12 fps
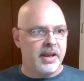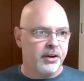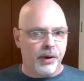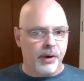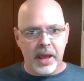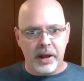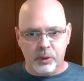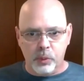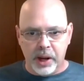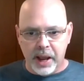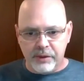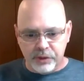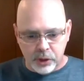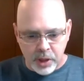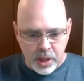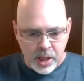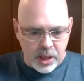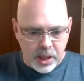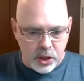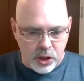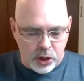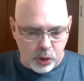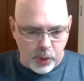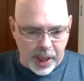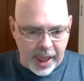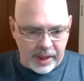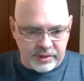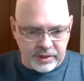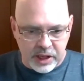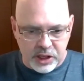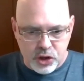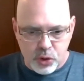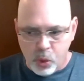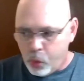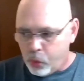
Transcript: 10 grand or whatever, as a new